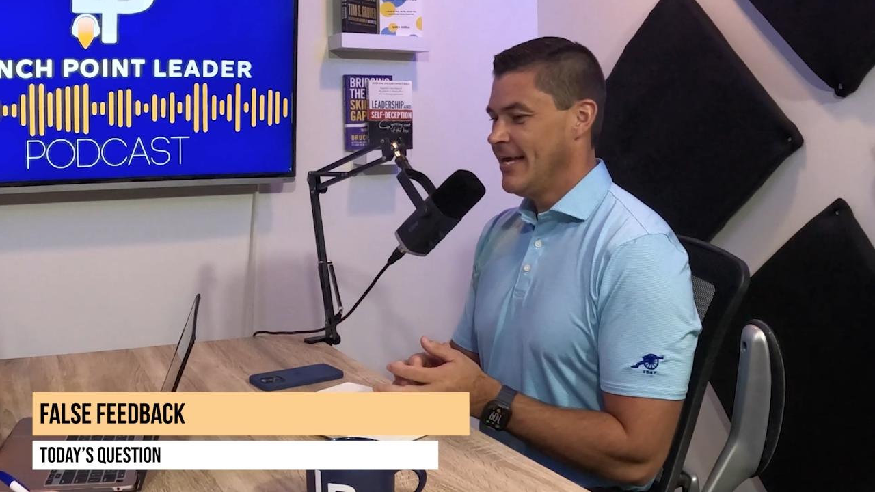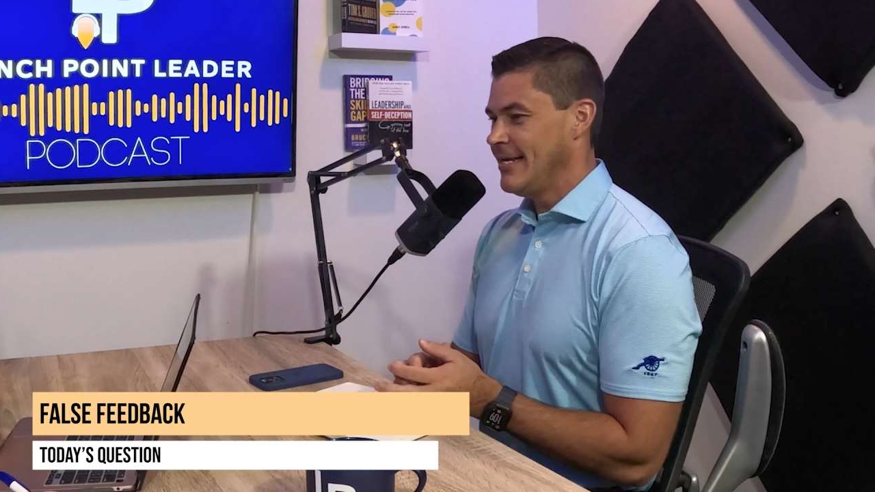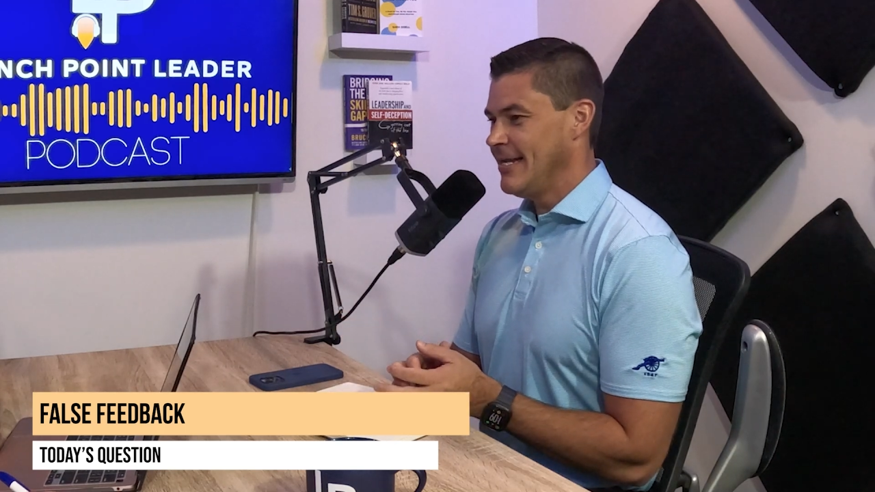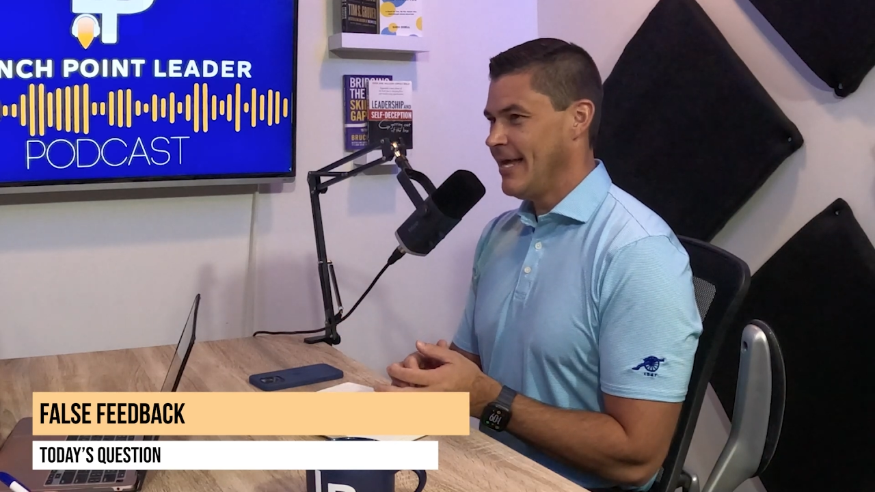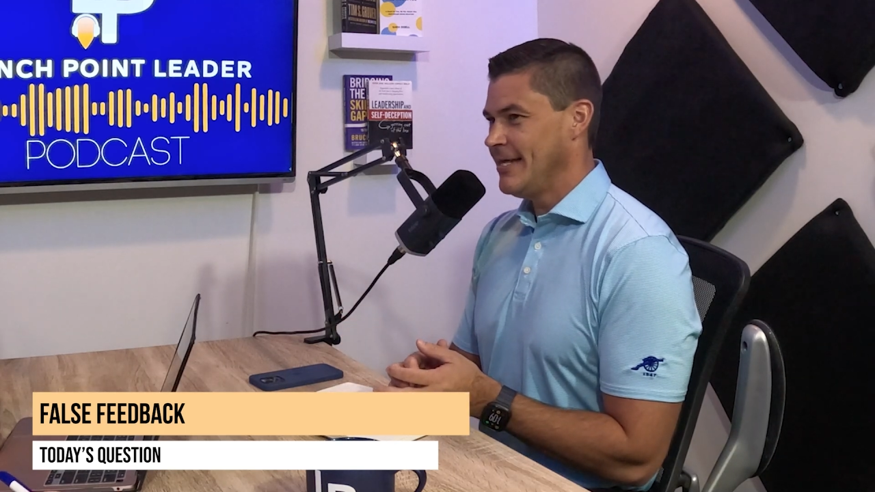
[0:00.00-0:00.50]

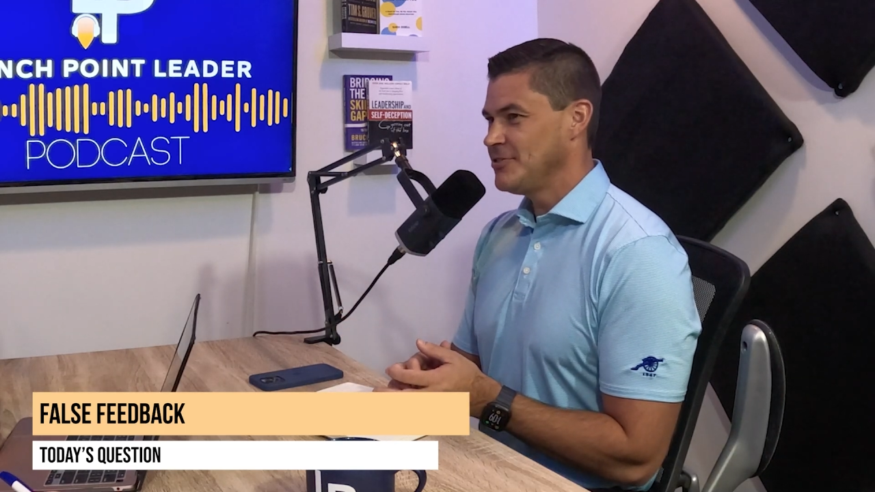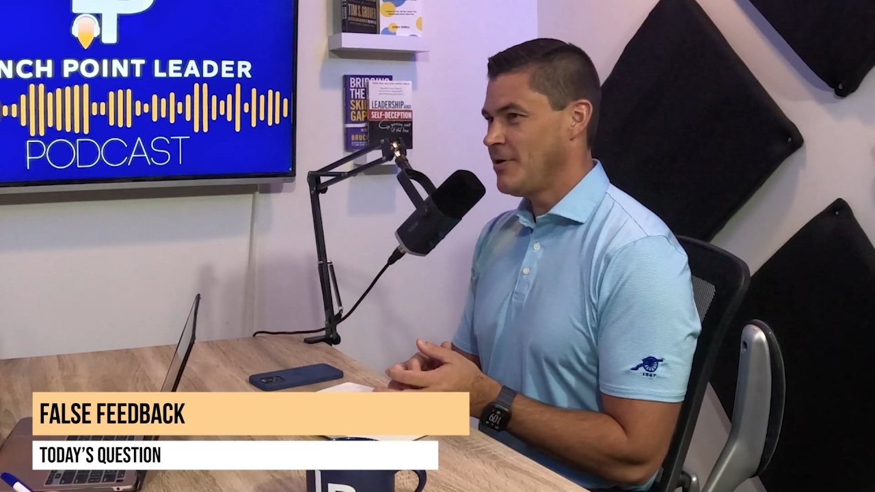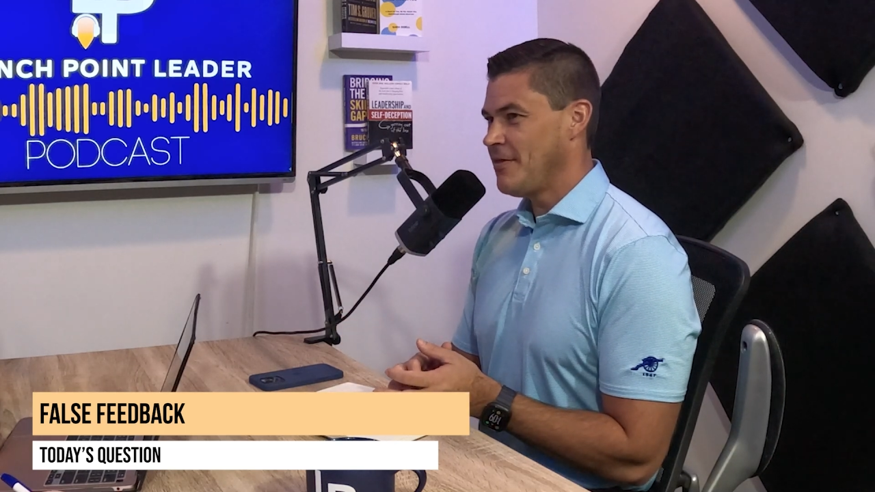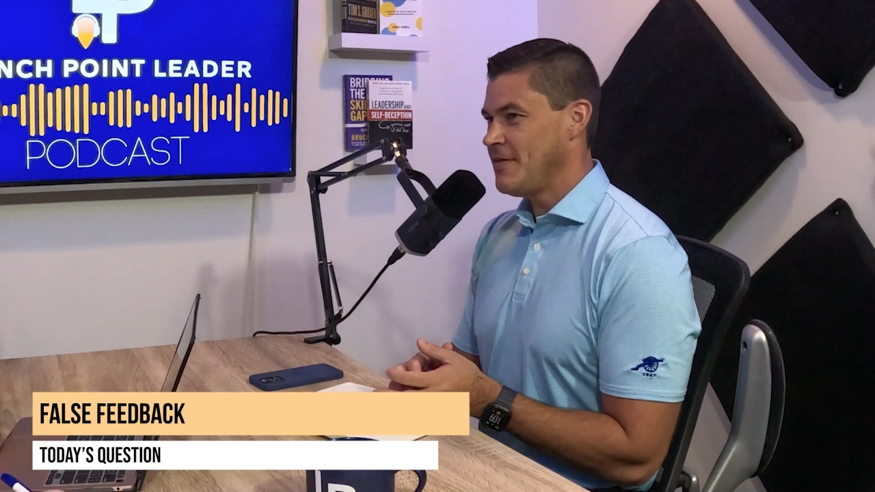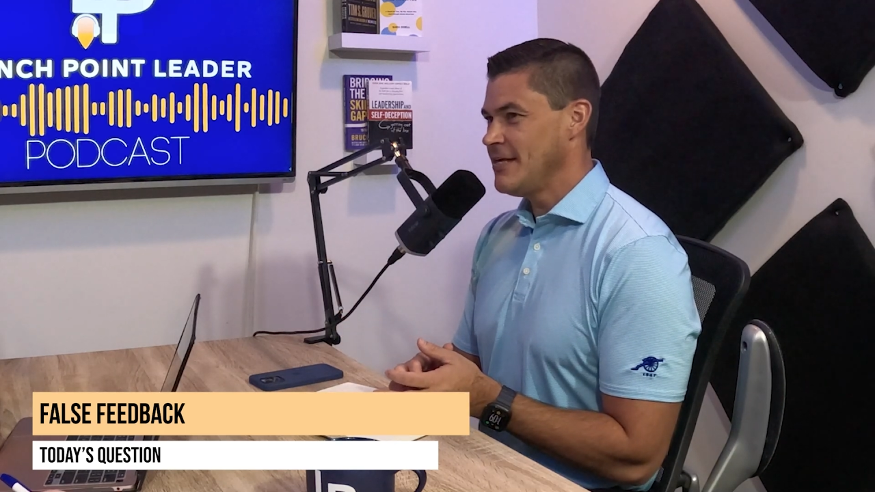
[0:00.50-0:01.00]
And
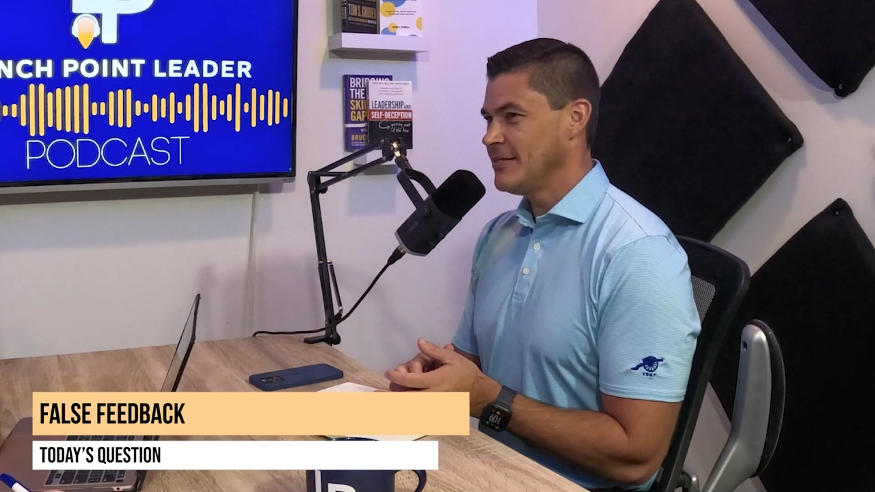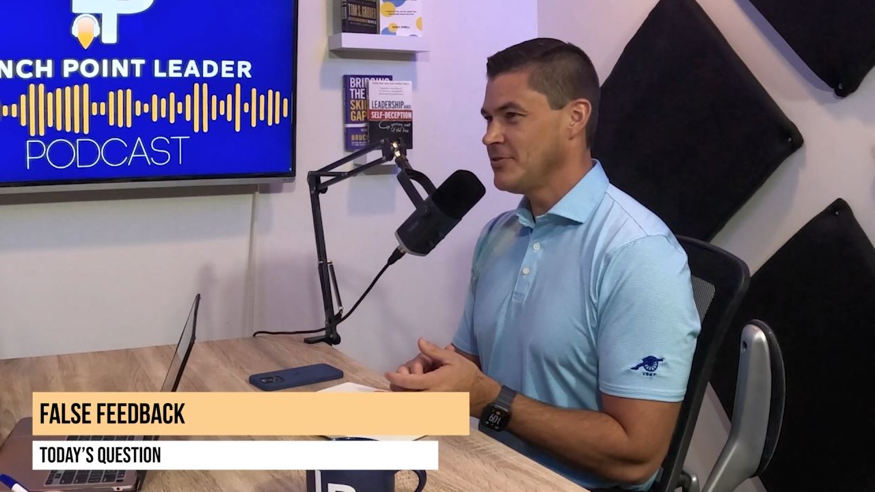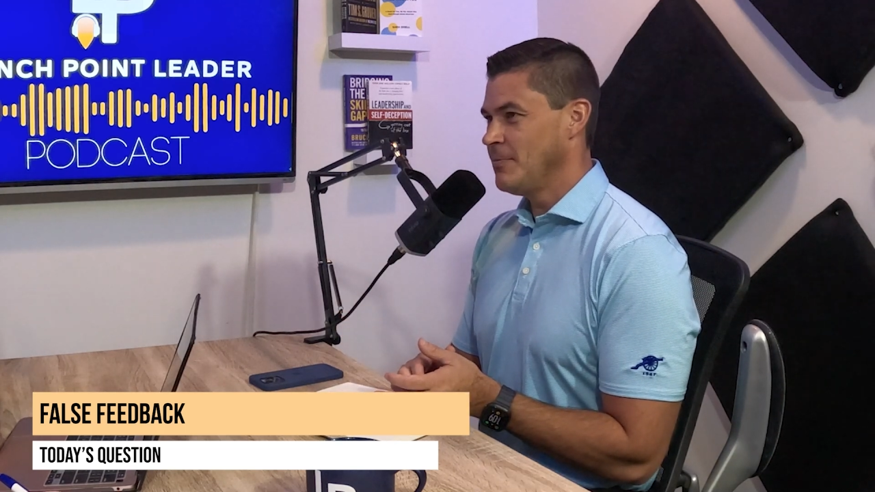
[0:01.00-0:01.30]
so I think it's